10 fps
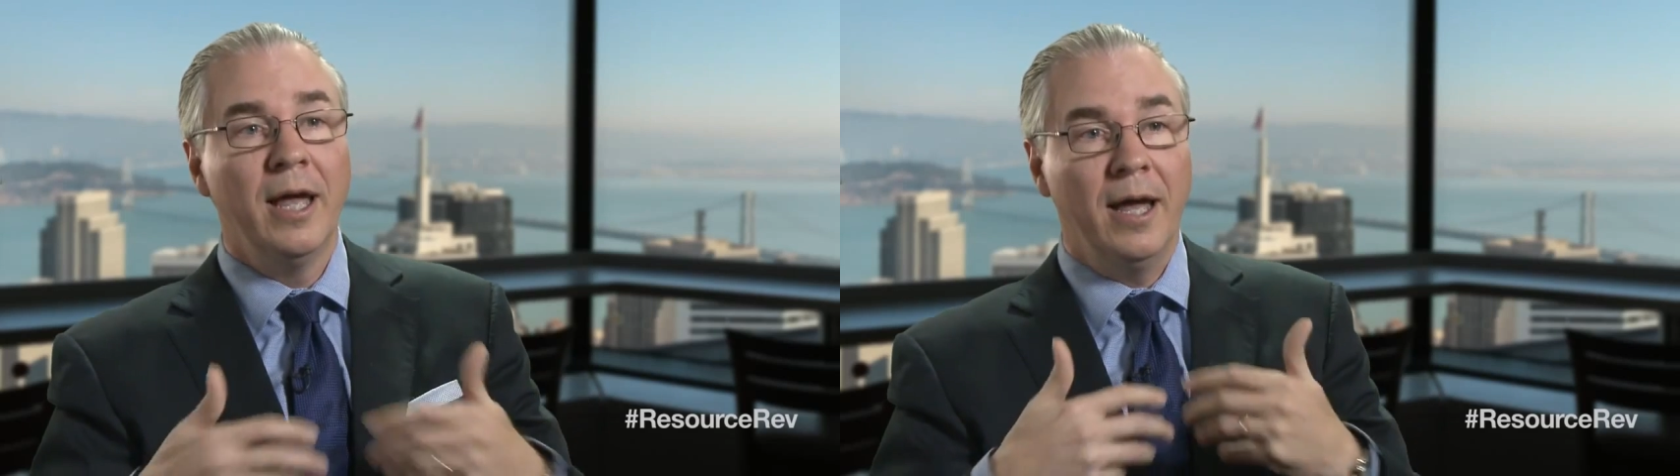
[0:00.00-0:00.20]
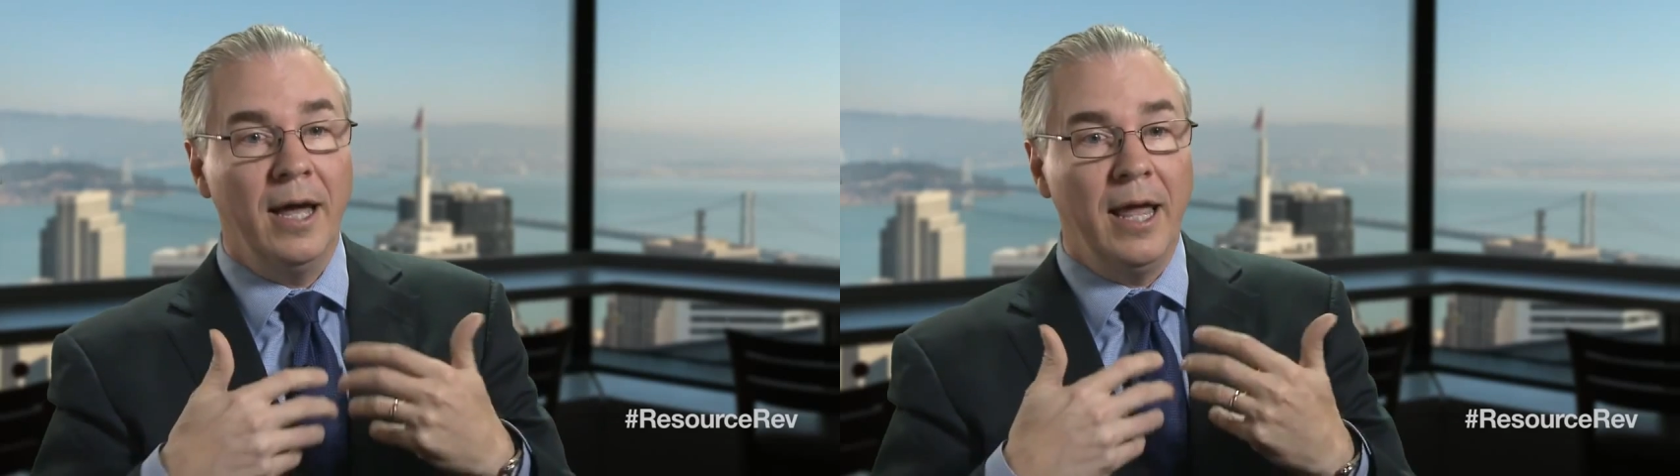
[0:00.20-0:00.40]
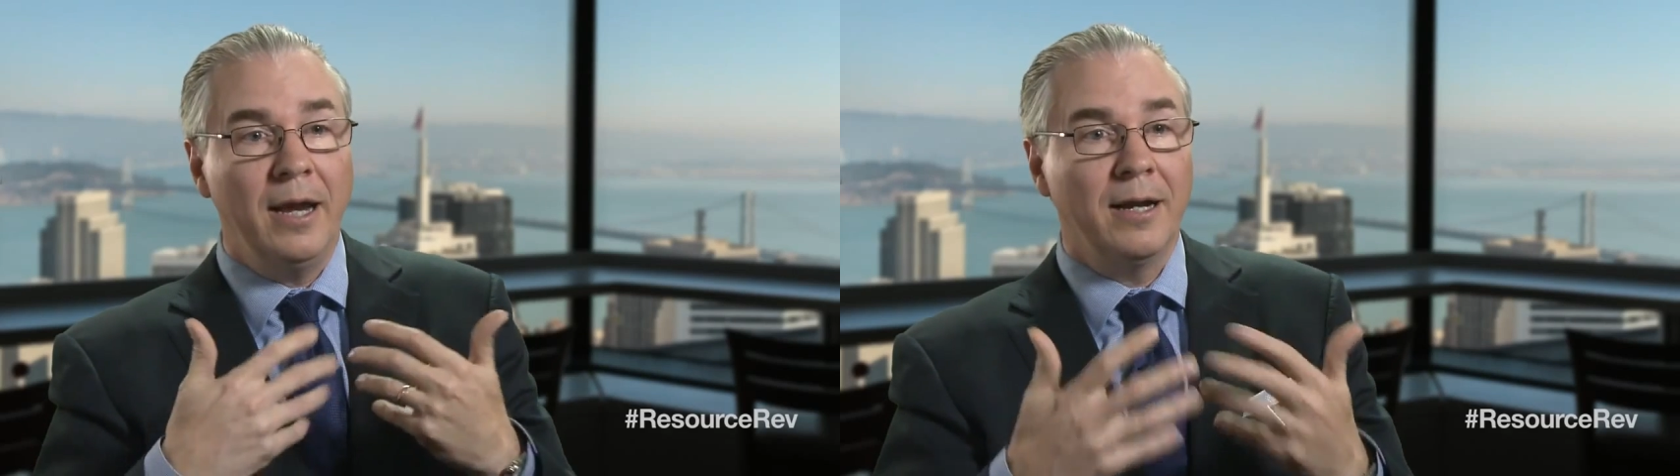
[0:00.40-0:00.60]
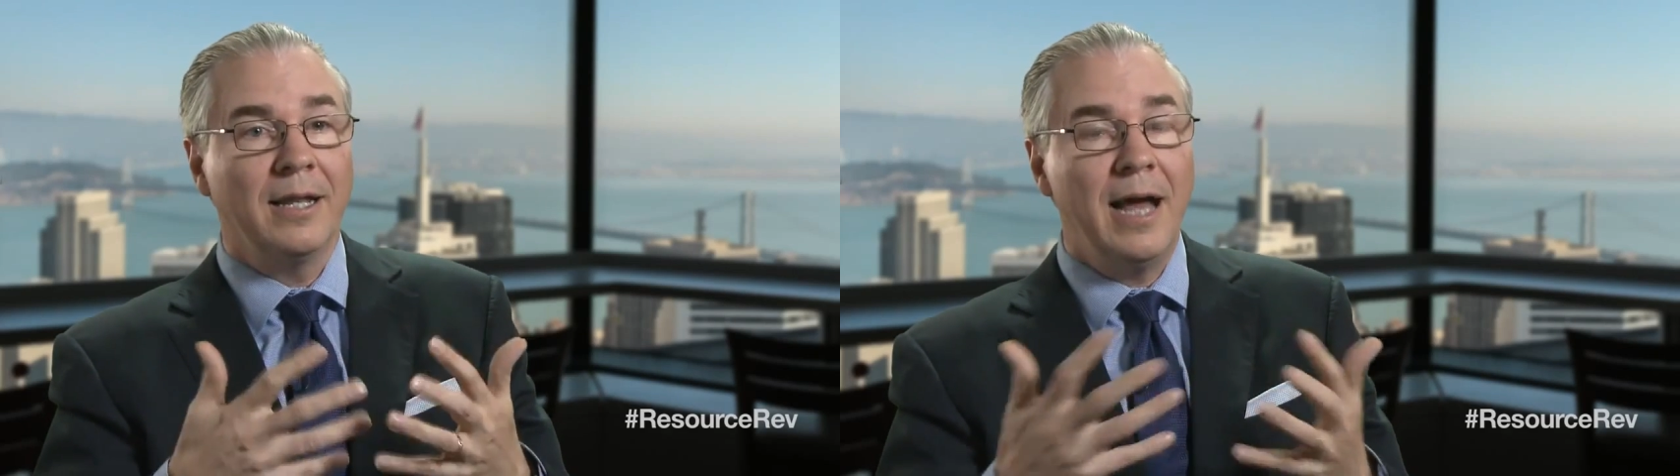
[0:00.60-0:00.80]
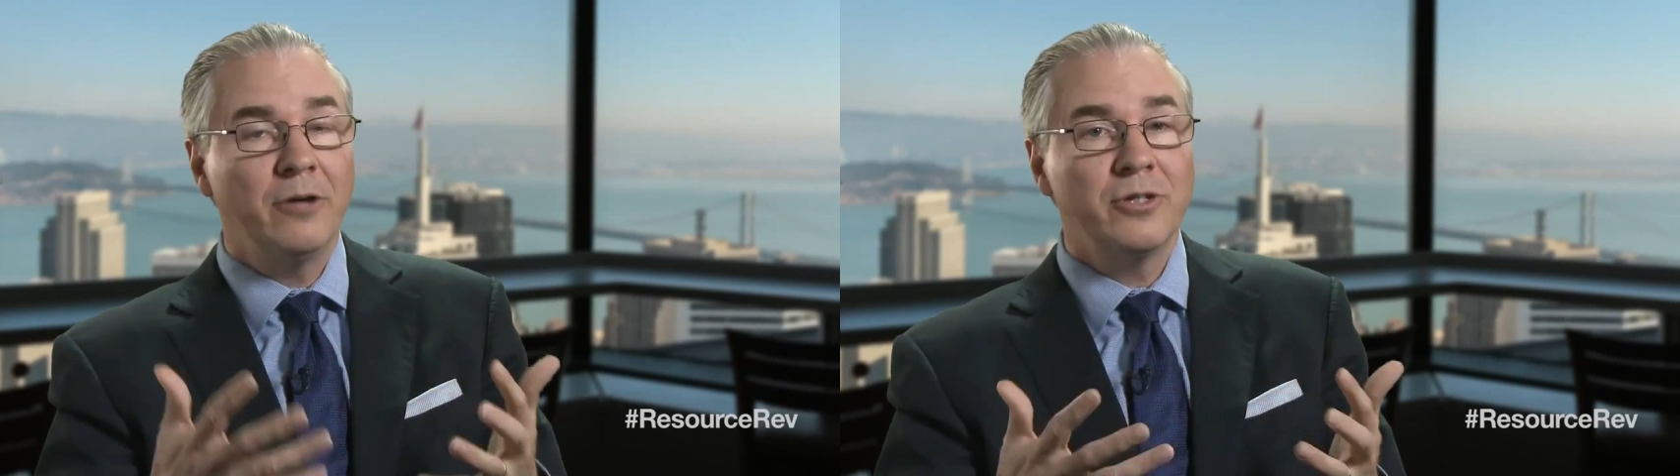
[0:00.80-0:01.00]
And it
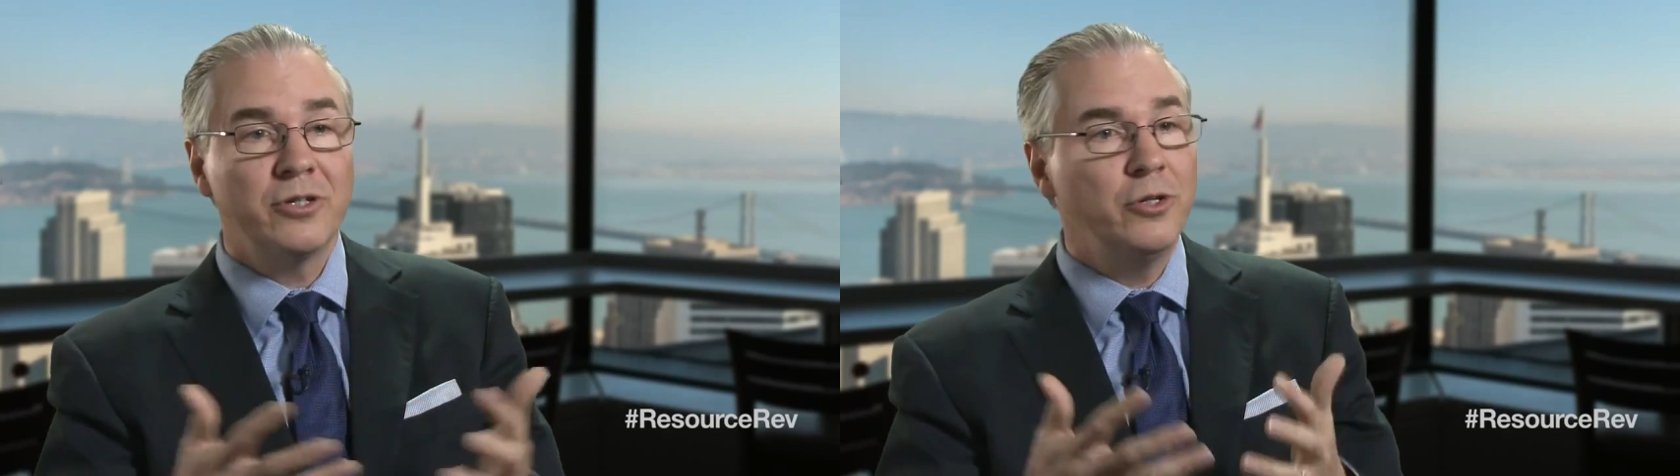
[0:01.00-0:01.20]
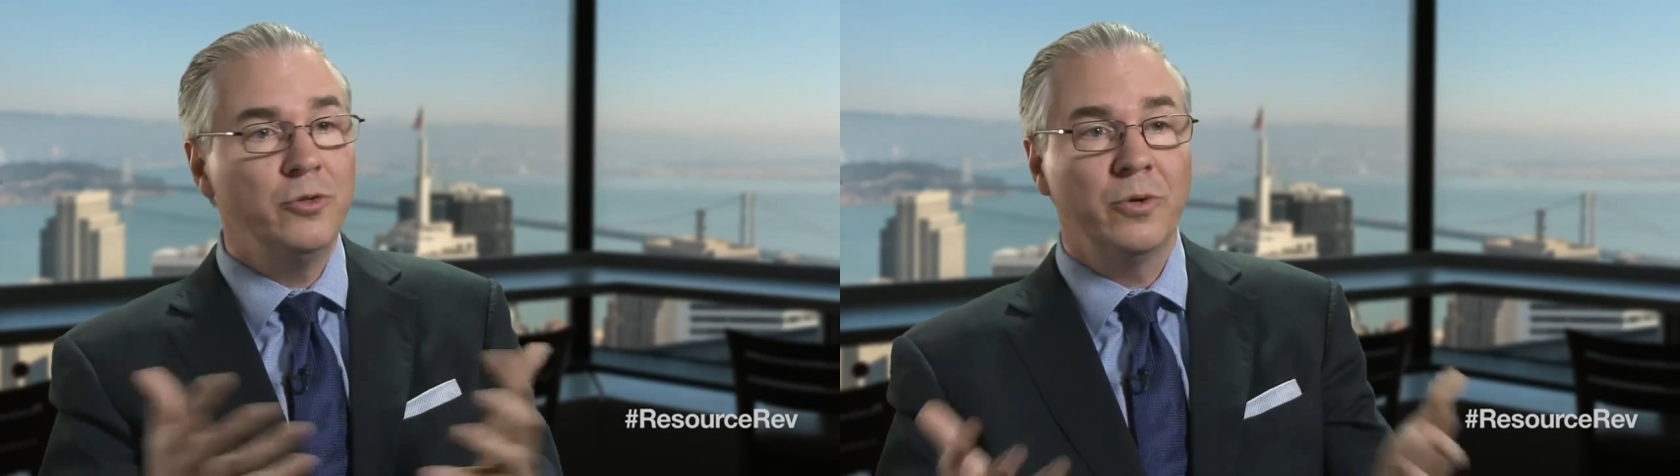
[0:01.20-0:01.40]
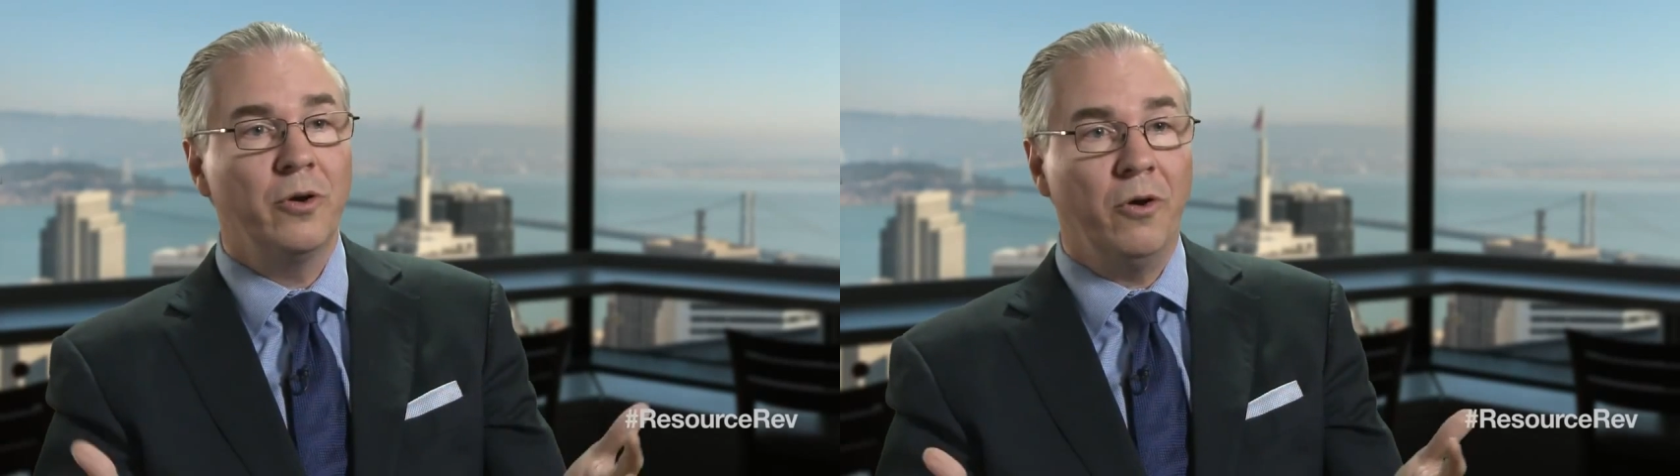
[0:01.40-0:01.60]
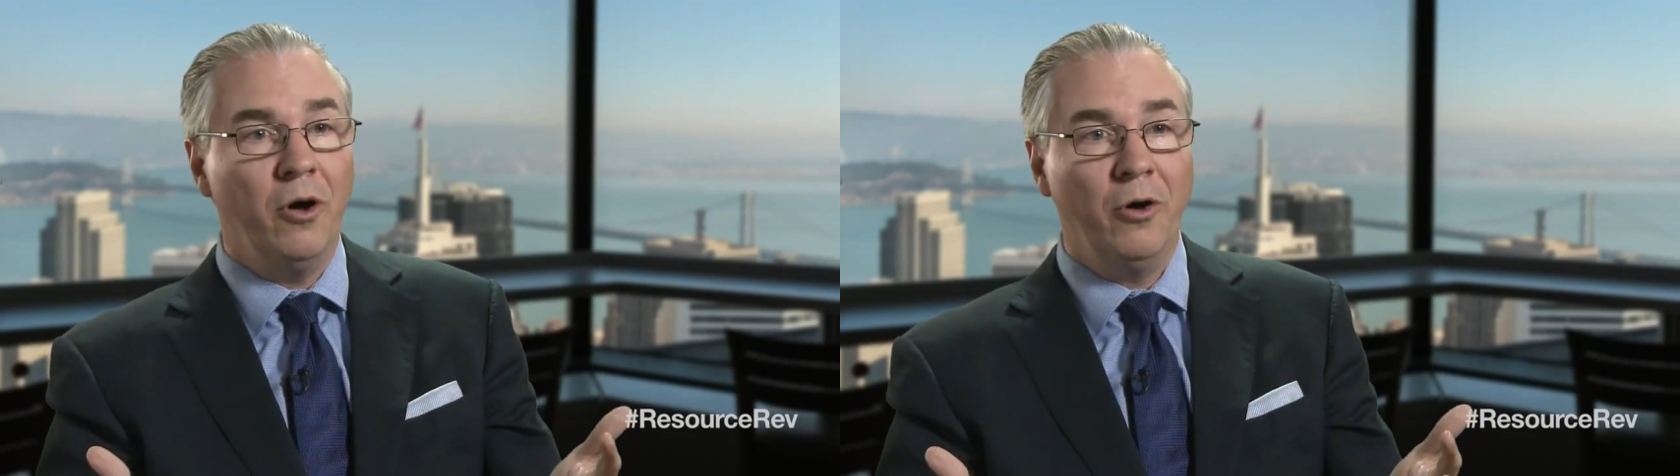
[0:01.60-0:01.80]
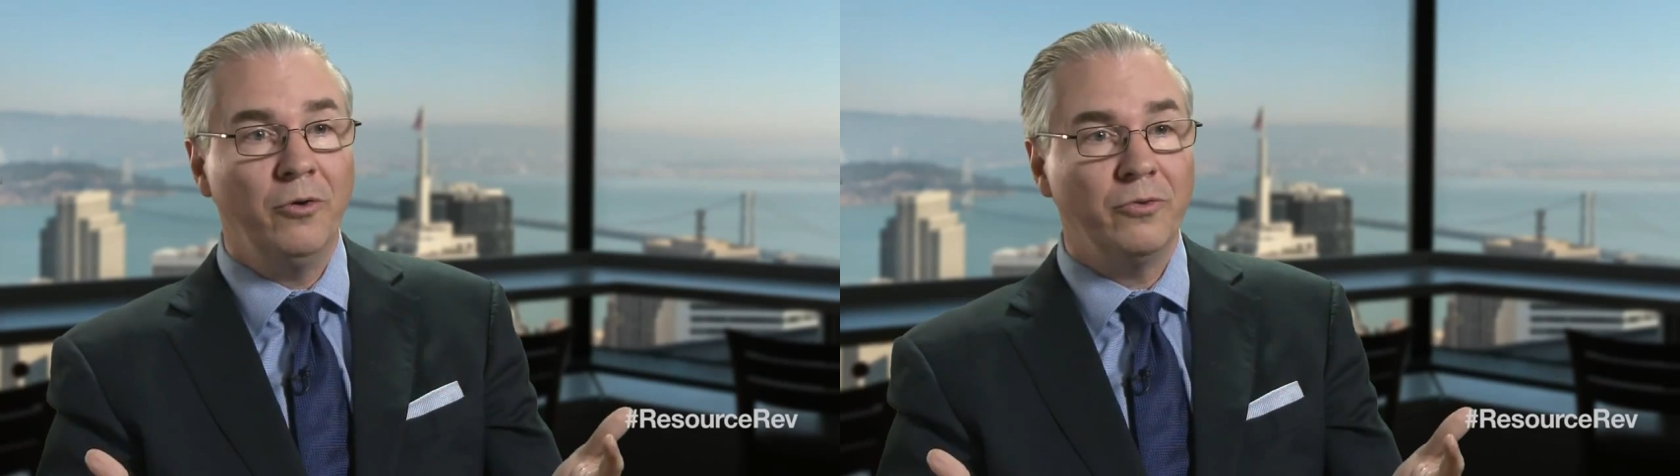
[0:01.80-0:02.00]
allows us to do it
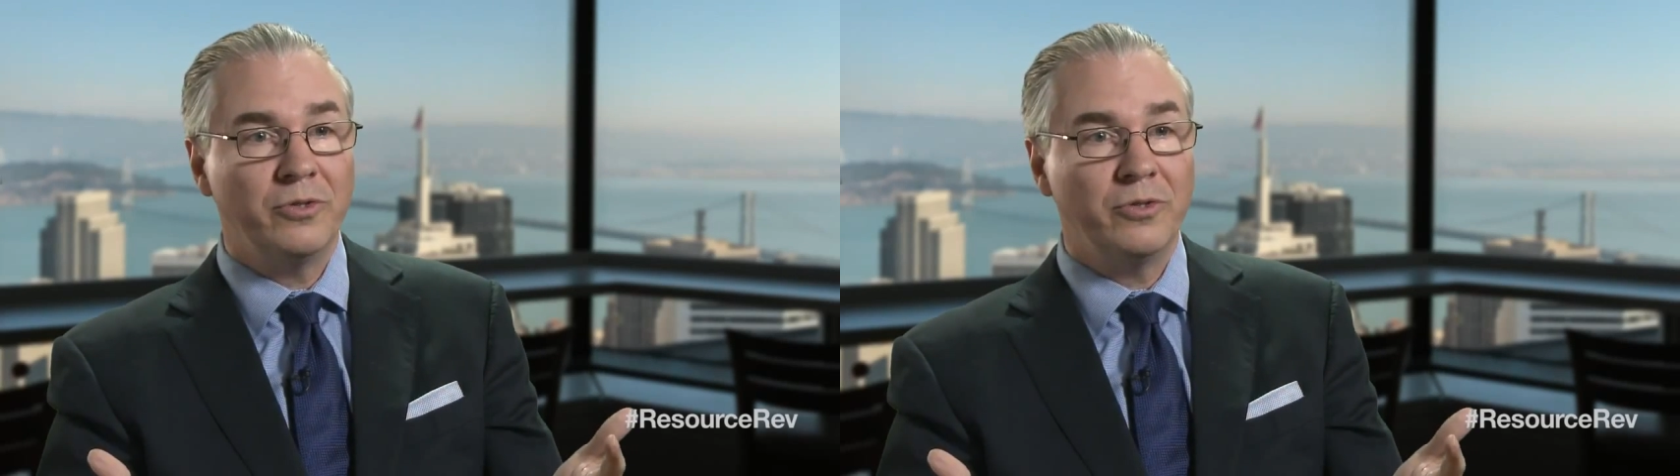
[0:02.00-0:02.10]
all